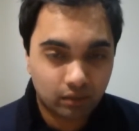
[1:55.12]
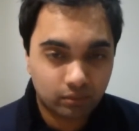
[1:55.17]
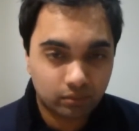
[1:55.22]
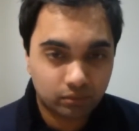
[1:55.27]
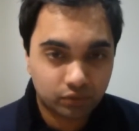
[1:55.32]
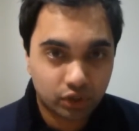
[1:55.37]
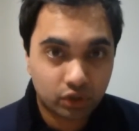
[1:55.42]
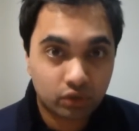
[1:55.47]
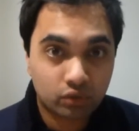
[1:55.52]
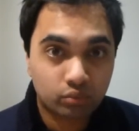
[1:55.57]

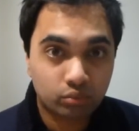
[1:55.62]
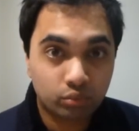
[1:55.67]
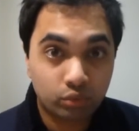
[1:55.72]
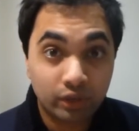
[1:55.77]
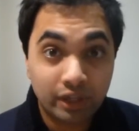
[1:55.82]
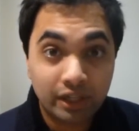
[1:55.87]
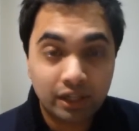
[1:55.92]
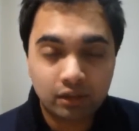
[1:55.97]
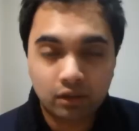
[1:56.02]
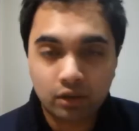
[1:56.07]
just
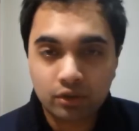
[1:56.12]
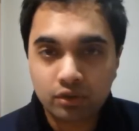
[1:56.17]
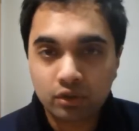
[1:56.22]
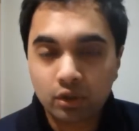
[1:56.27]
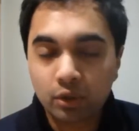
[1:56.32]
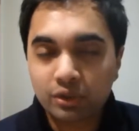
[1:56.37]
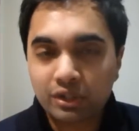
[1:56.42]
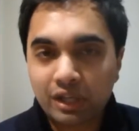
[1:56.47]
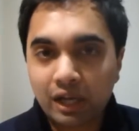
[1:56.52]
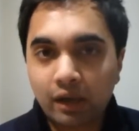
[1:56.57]
reading those
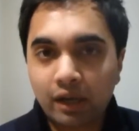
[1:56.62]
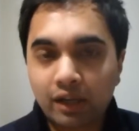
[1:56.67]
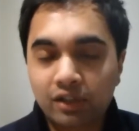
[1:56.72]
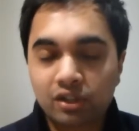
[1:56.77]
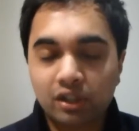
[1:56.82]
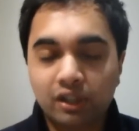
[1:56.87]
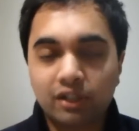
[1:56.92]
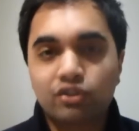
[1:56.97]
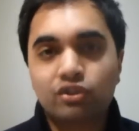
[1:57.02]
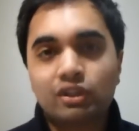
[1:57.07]
notes out,
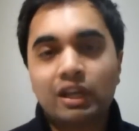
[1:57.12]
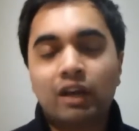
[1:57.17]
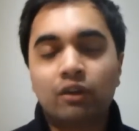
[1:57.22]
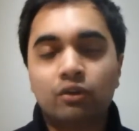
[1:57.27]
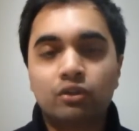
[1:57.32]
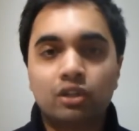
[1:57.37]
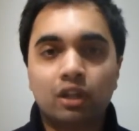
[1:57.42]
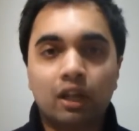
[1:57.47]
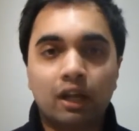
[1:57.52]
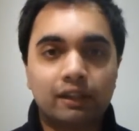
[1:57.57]
actually, it
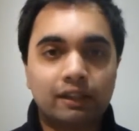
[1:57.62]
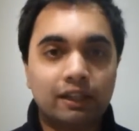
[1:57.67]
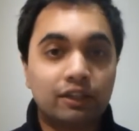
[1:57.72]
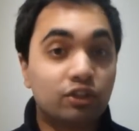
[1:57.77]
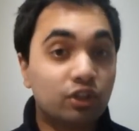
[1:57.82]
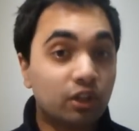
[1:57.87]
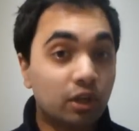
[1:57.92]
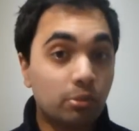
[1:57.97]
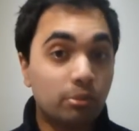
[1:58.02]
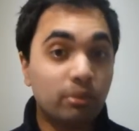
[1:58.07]
sounds like this
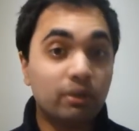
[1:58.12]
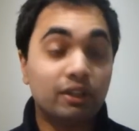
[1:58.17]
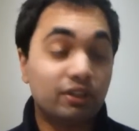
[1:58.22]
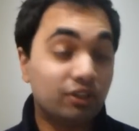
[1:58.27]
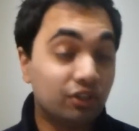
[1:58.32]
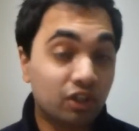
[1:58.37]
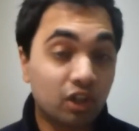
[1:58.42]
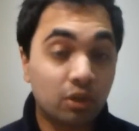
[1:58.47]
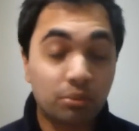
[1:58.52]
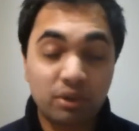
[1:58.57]
is
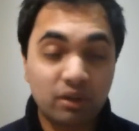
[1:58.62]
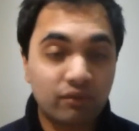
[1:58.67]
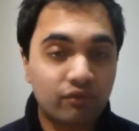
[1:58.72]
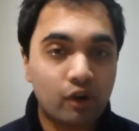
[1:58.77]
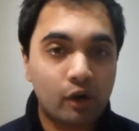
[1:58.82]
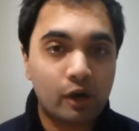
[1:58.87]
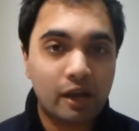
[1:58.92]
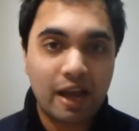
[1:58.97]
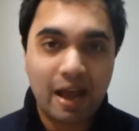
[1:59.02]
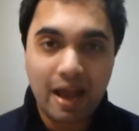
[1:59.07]
gonna be a
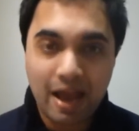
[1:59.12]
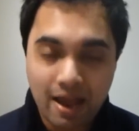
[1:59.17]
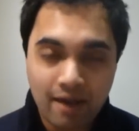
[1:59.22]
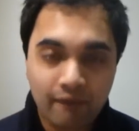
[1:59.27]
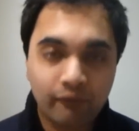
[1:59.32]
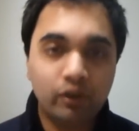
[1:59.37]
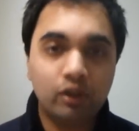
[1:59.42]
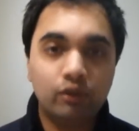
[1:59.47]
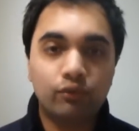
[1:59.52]
very heavy